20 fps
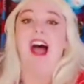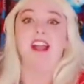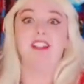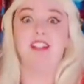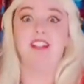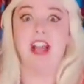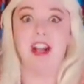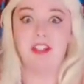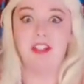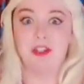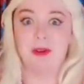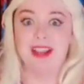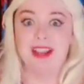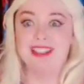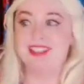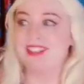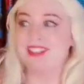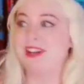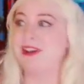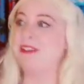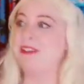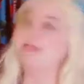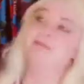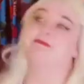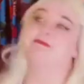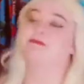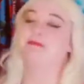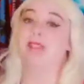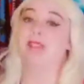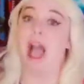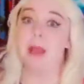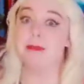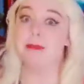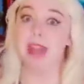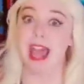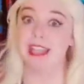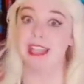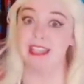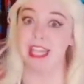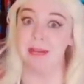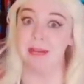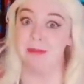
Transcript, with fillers: Tongue twister! I'm not Lin